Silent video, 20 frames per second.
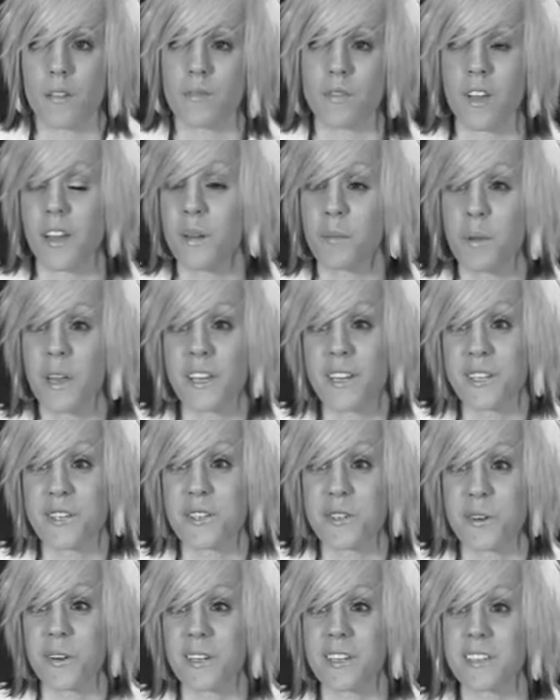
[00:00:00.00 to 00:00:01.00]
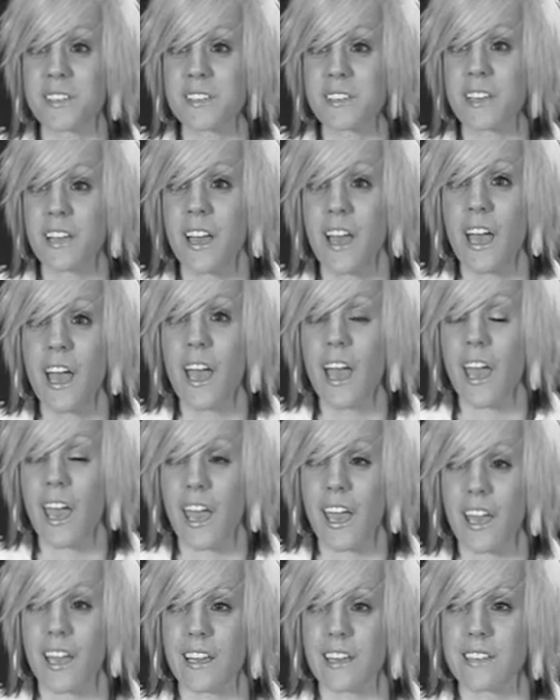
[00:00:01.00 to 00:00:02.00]
I've got to make a choice.
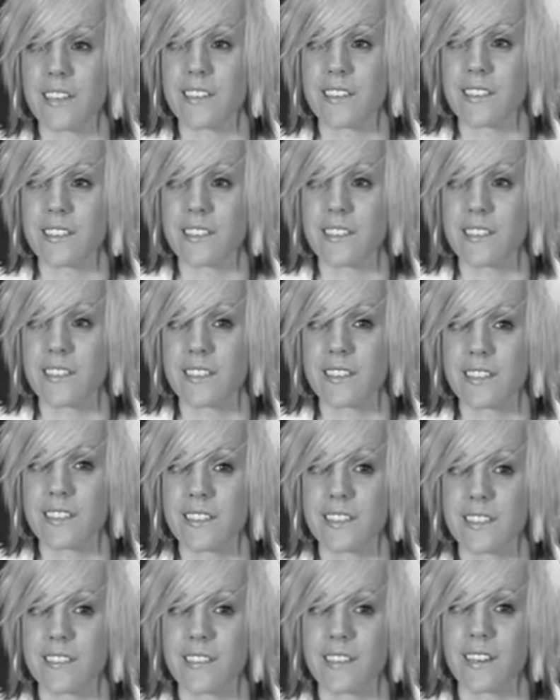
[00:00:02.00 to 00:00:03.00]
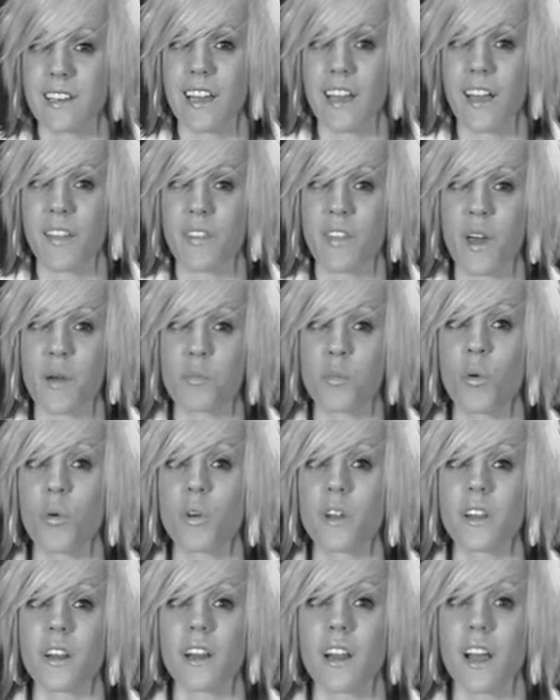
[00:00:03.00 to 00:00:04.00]
And at that
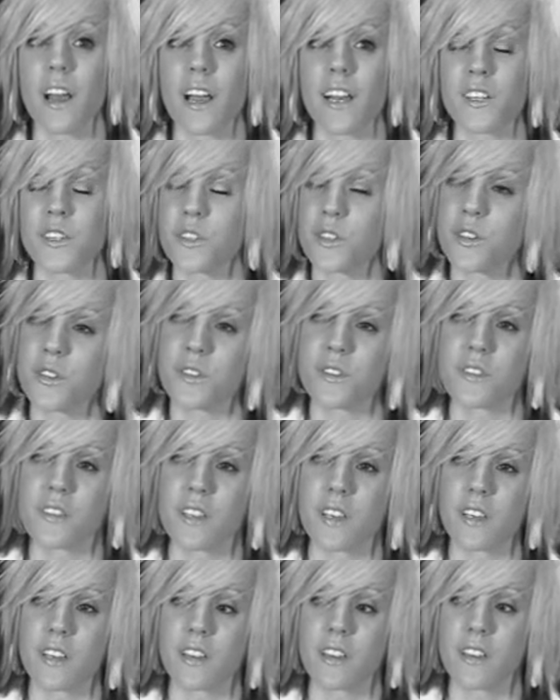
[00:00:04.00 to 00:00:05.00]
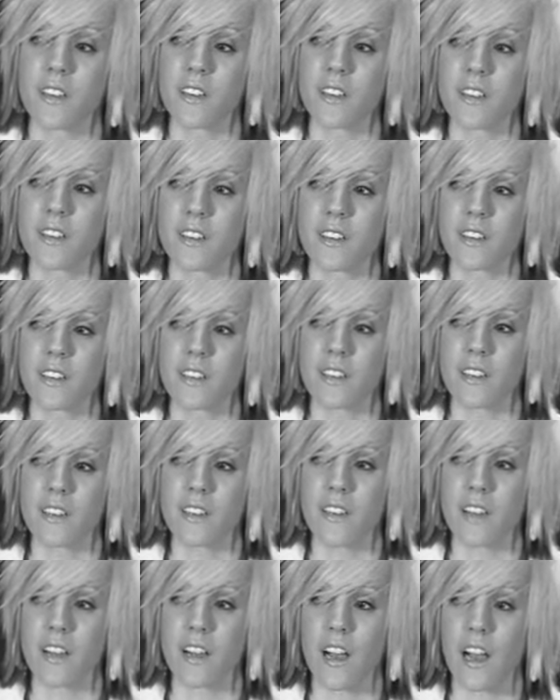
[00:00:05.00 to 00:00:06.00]
point, I chose that
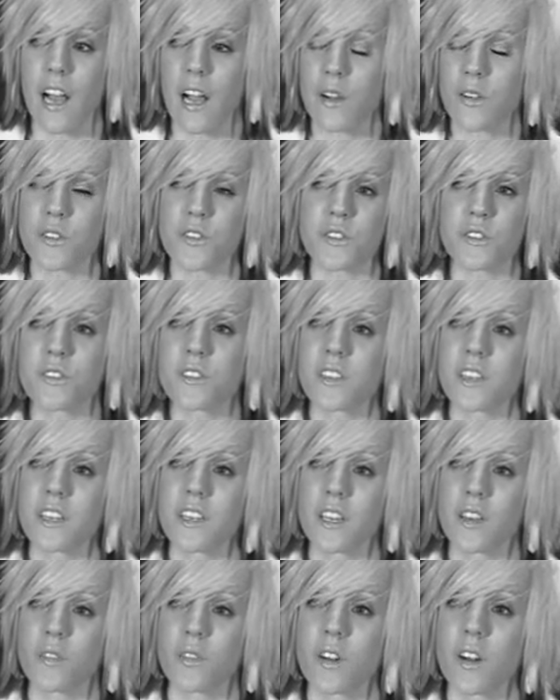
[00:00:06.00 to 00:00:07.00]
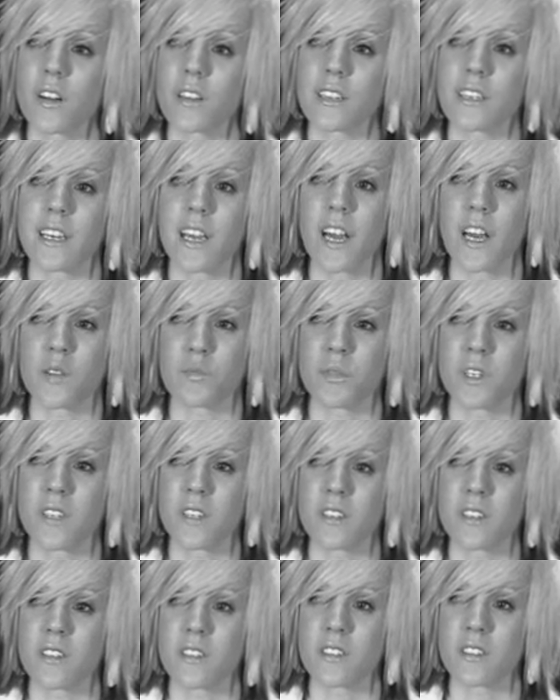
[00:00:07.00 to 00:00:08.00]
I was just going to give it all to God,
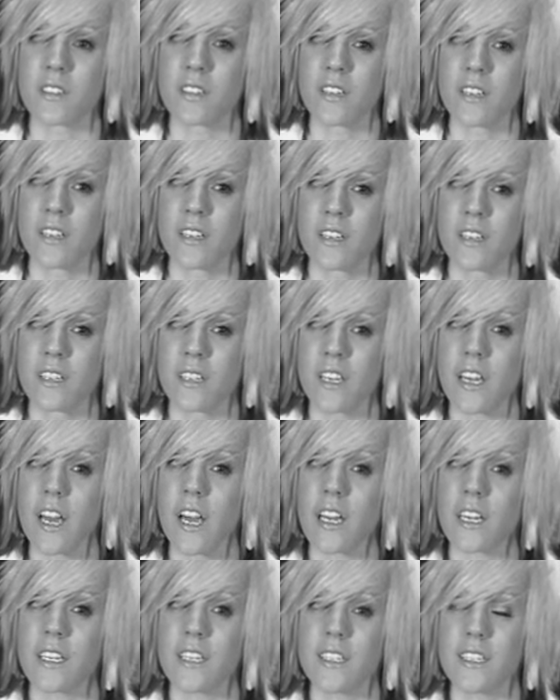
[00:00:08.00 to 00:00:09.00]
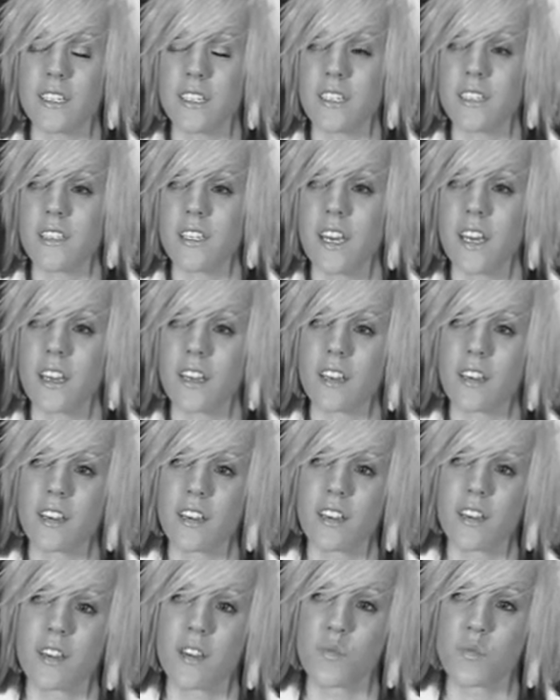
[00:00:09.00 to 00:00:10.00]
because, yeah, he did take
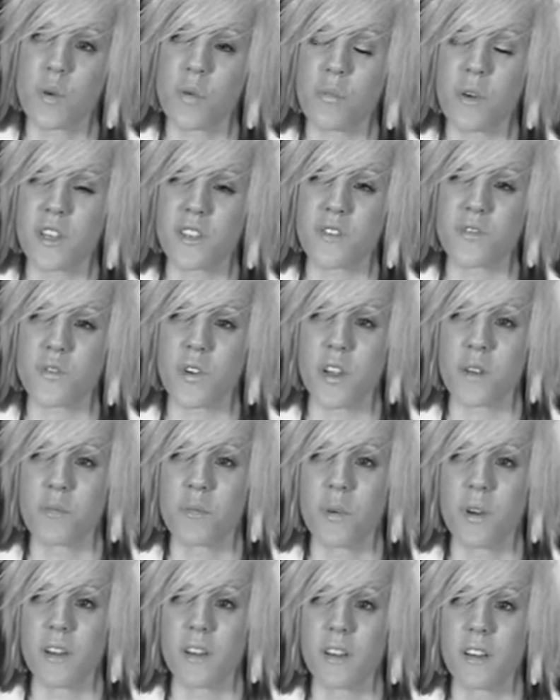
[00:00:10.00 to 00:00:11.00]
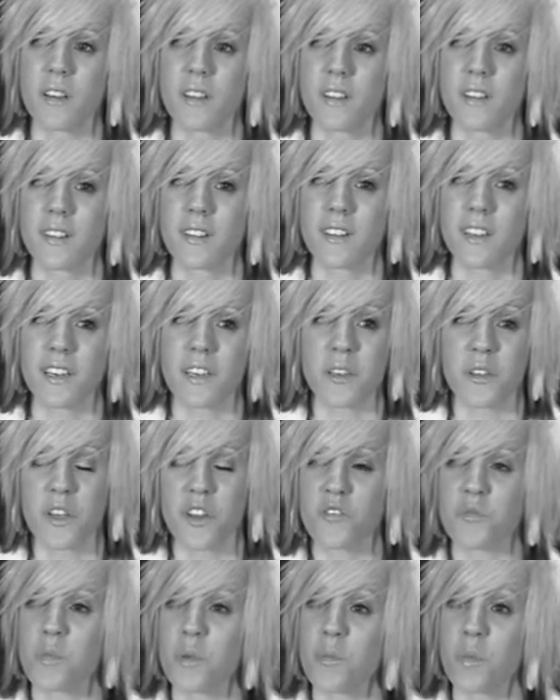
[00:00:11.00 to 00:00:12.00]
my best friend, but he
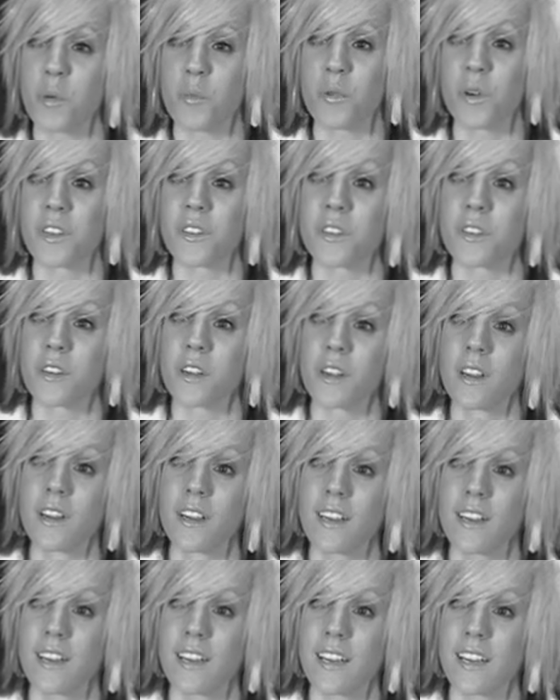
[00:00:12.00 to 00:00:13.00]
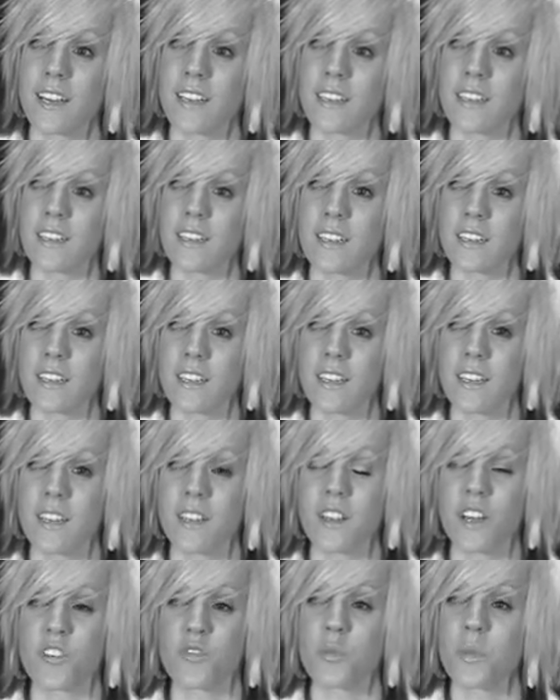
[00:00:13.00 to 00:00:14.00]
left me my brother, and he
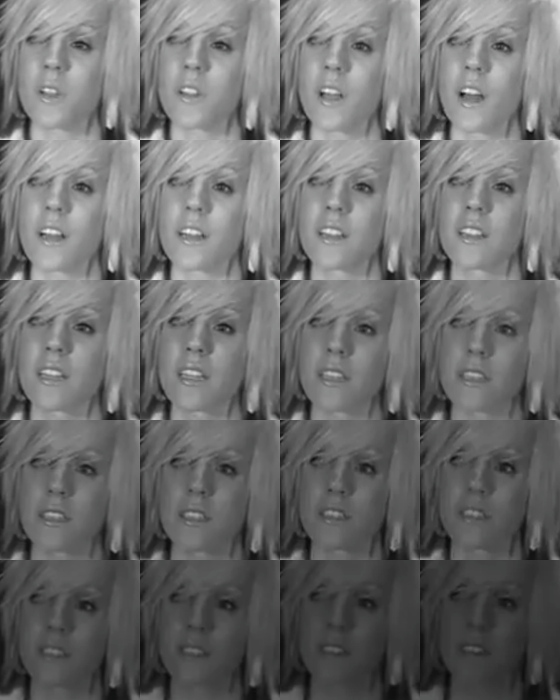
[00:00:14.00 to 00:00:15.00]
left me a lot of things.